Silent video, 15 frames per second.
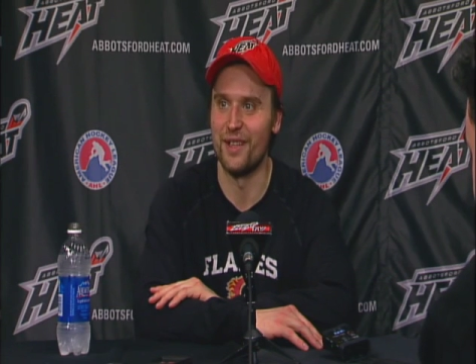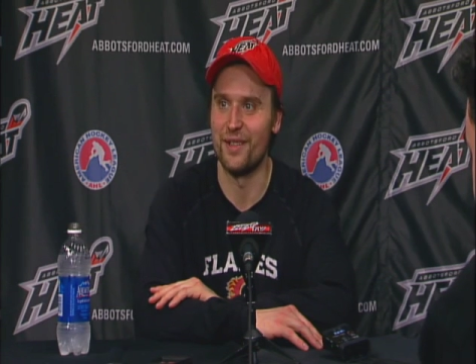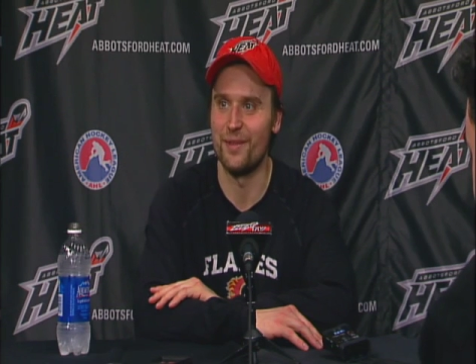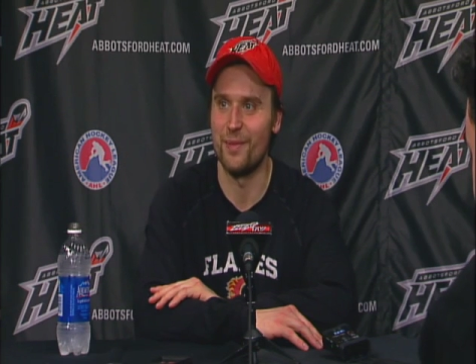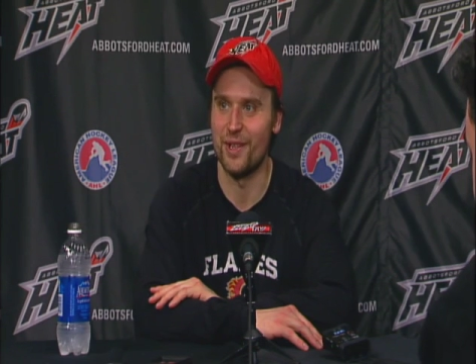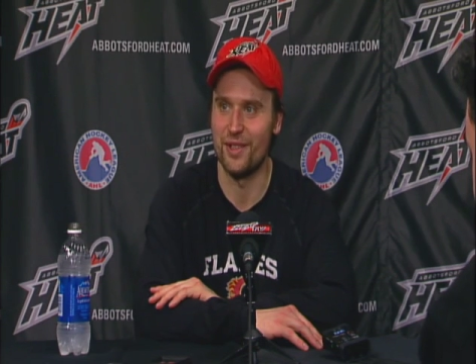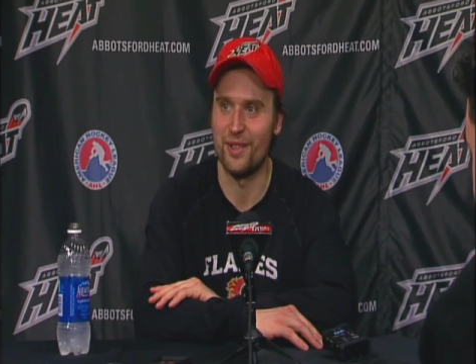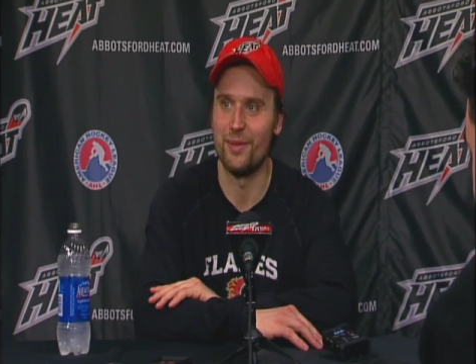
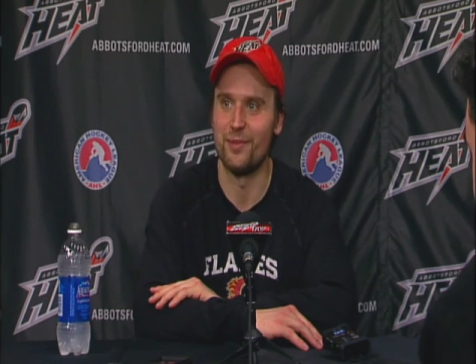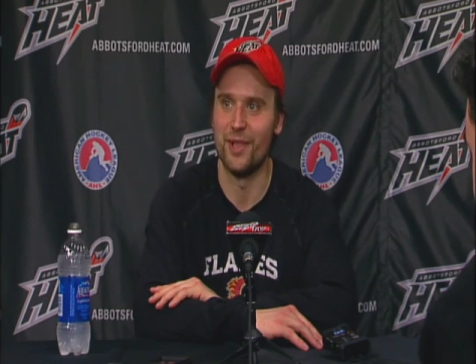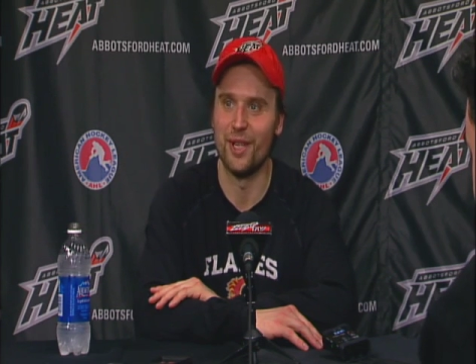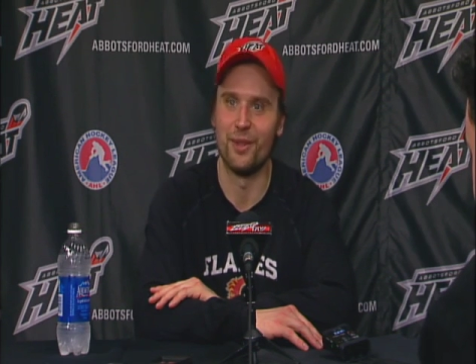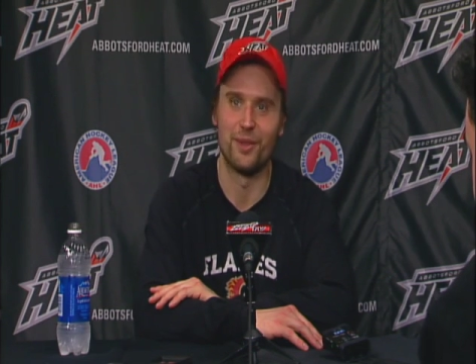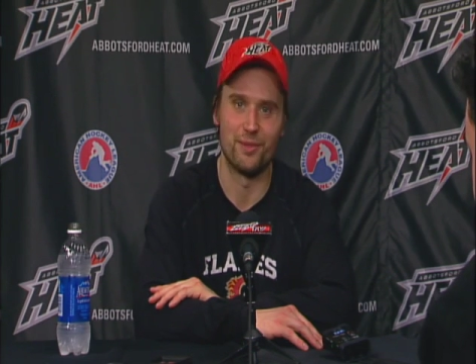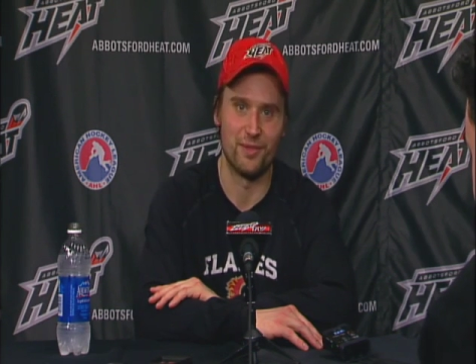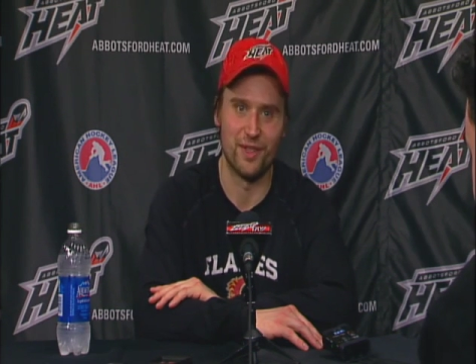especially being
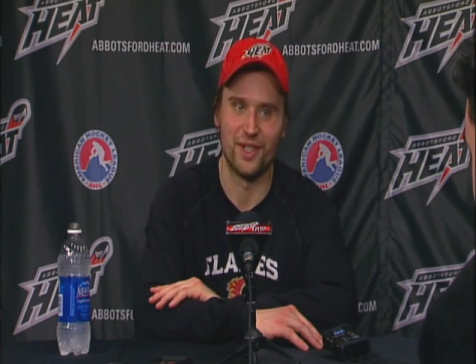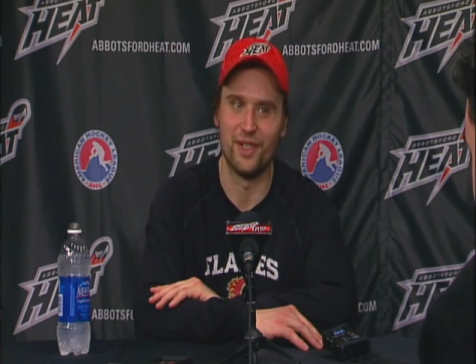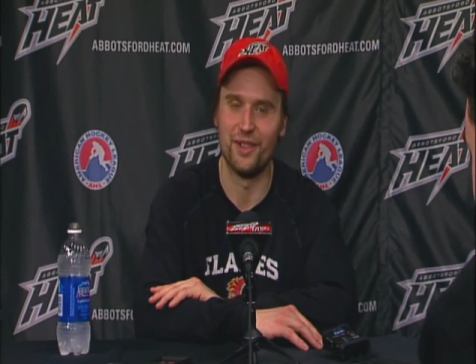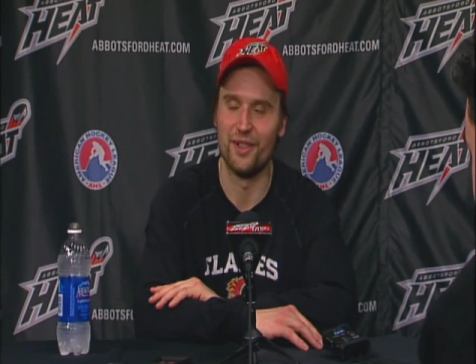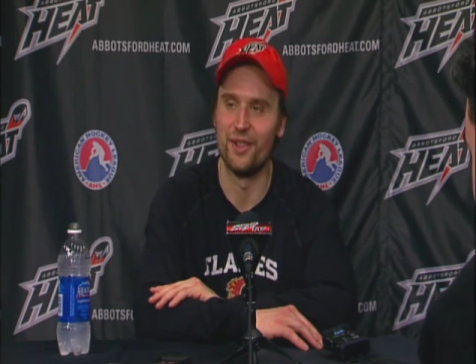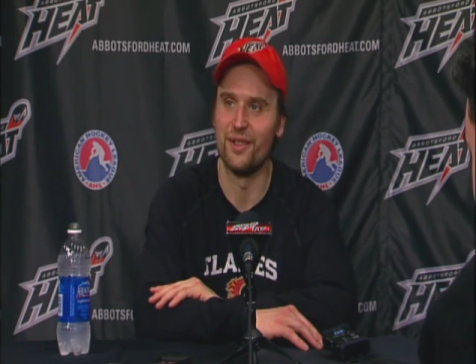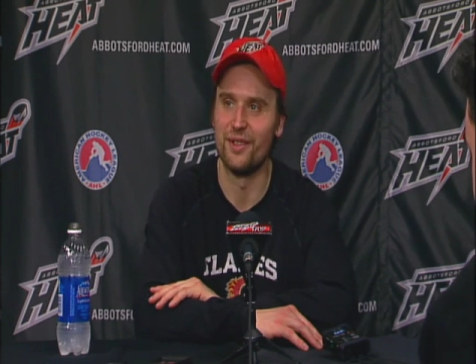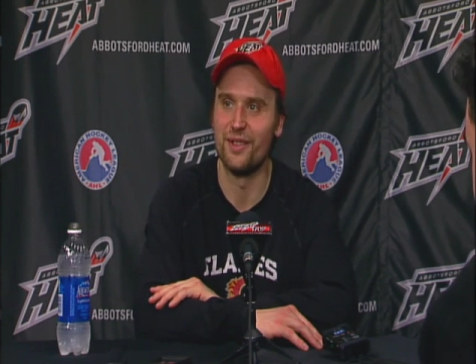able to play
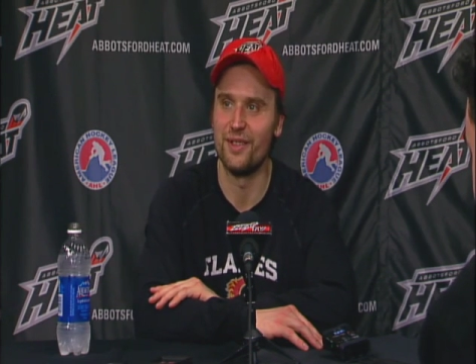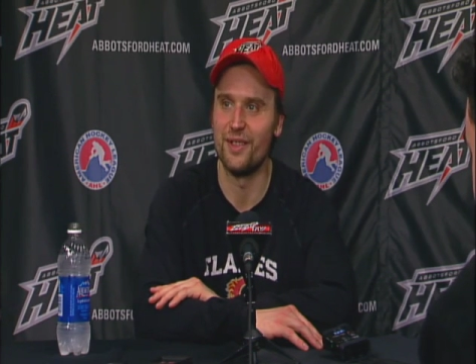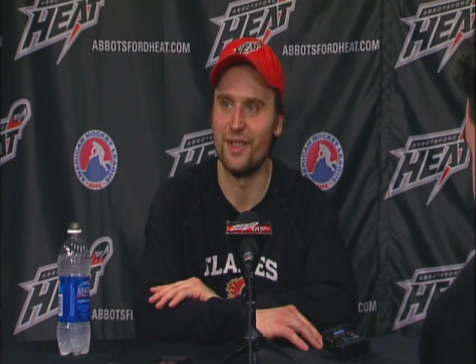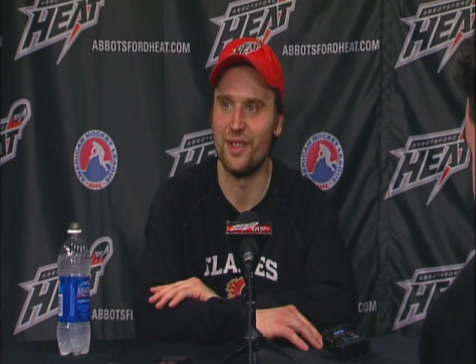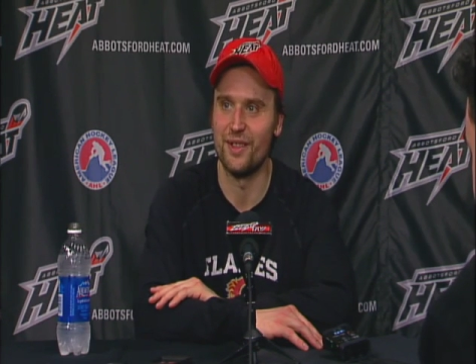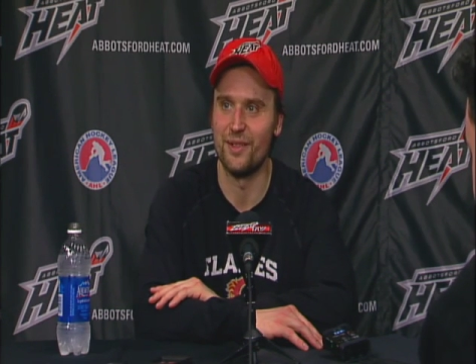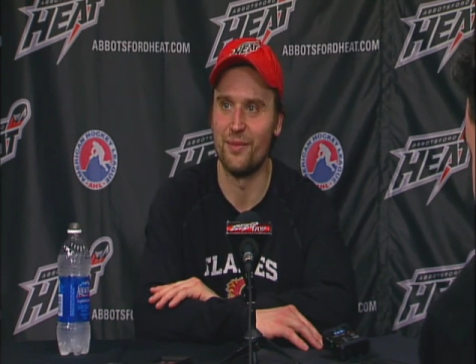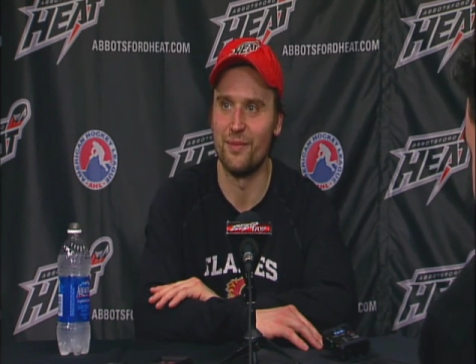here
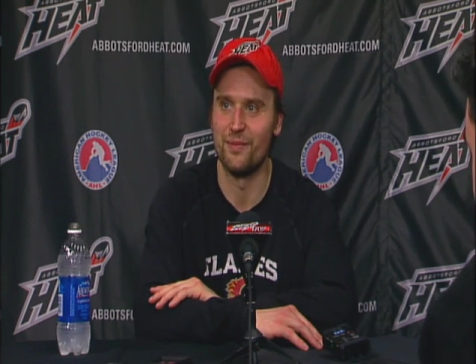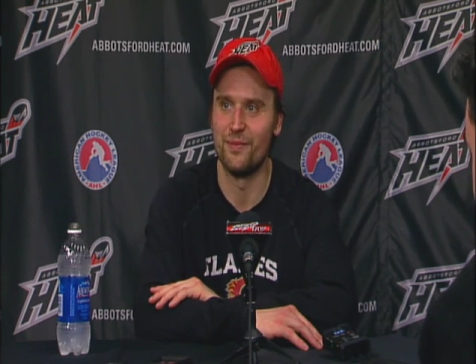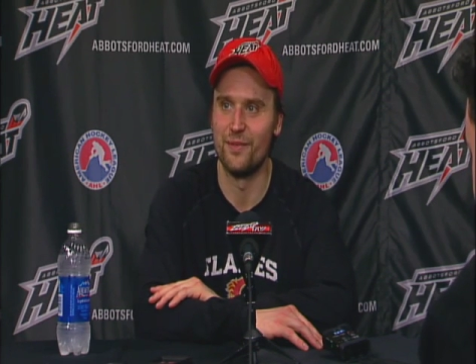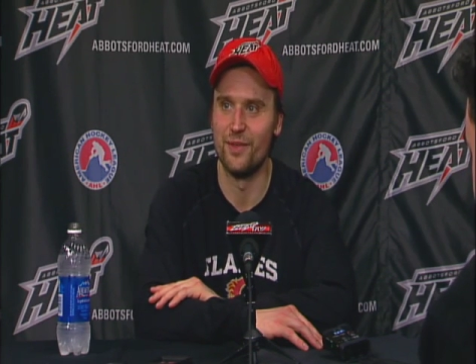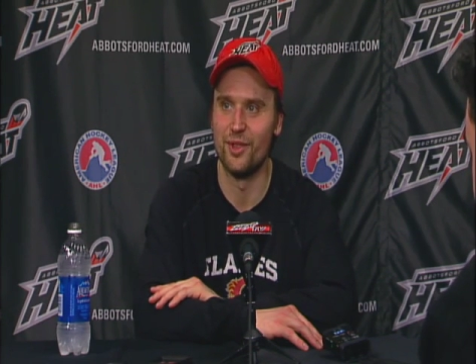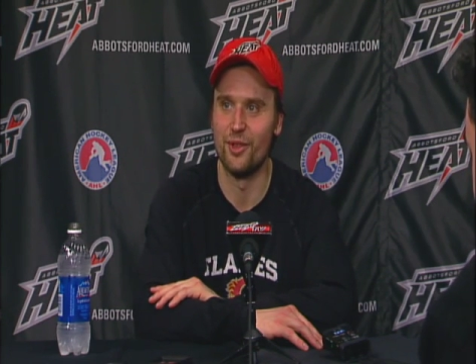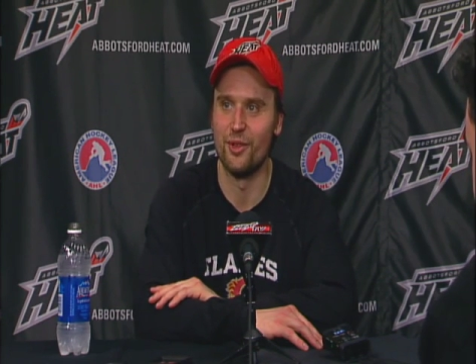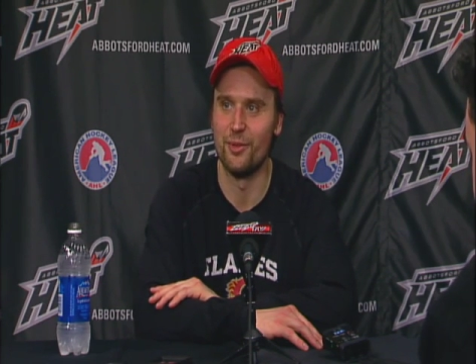in
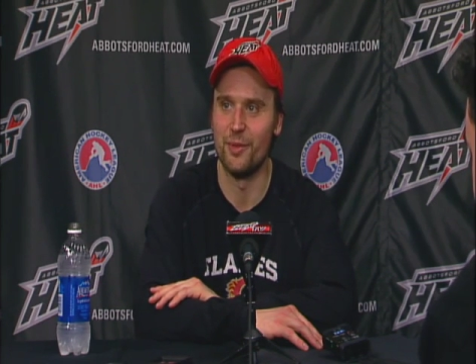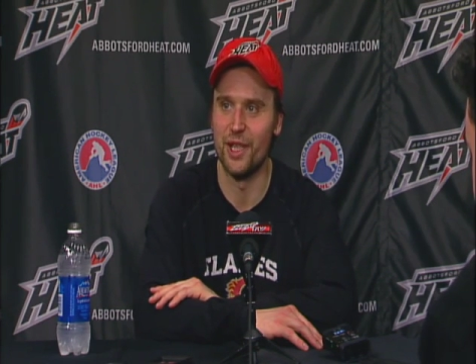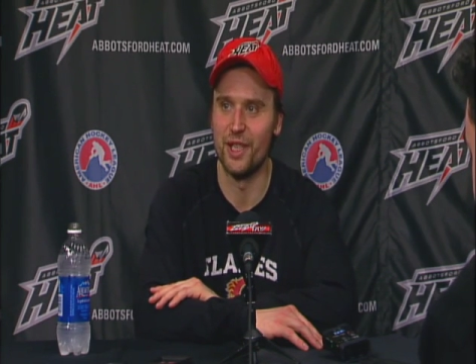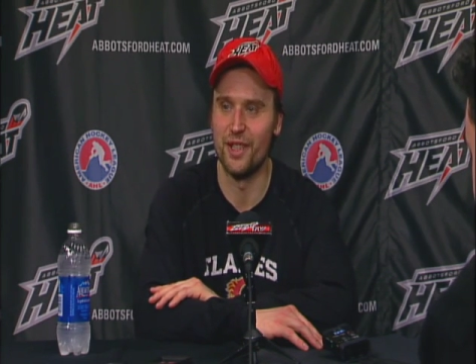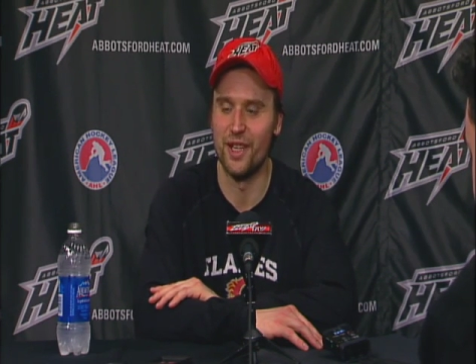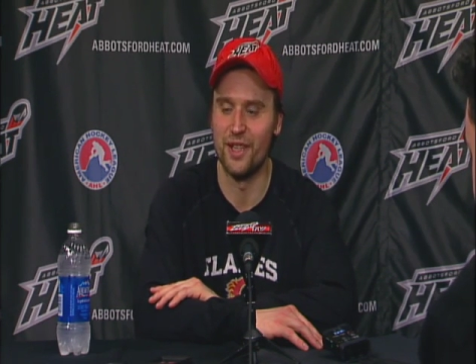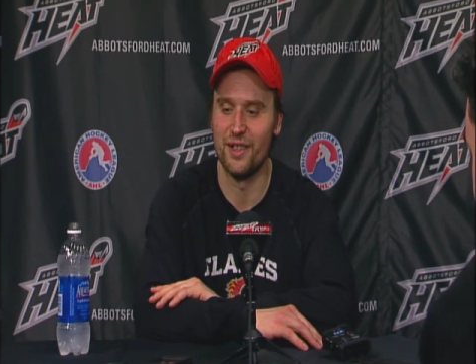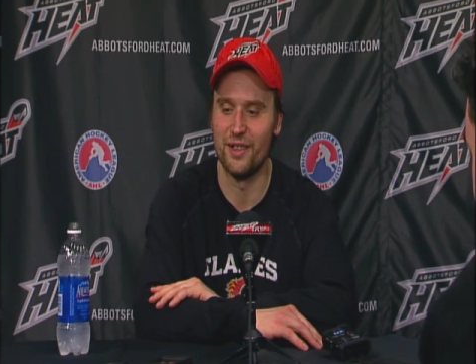the Lower
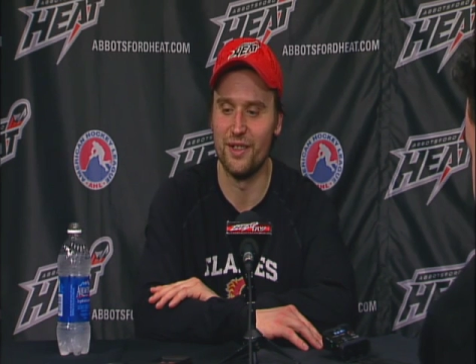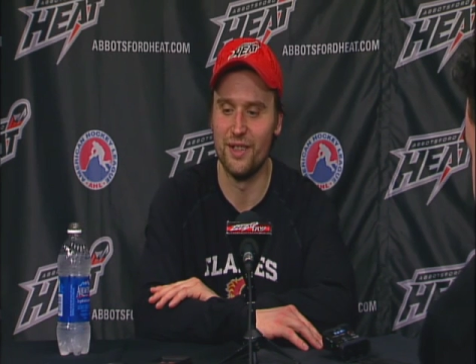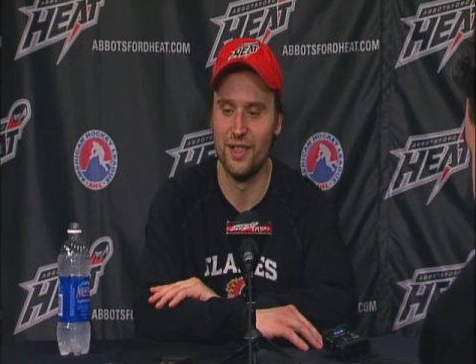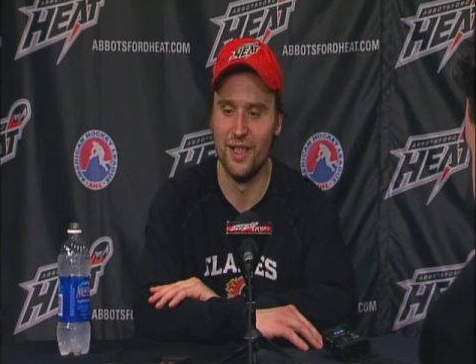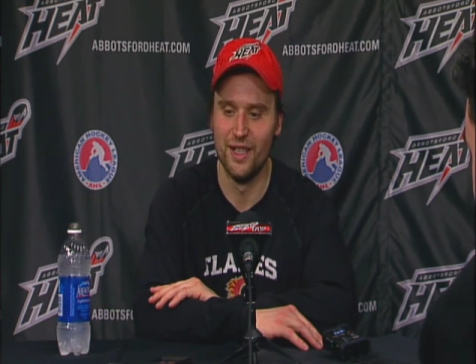Mainland,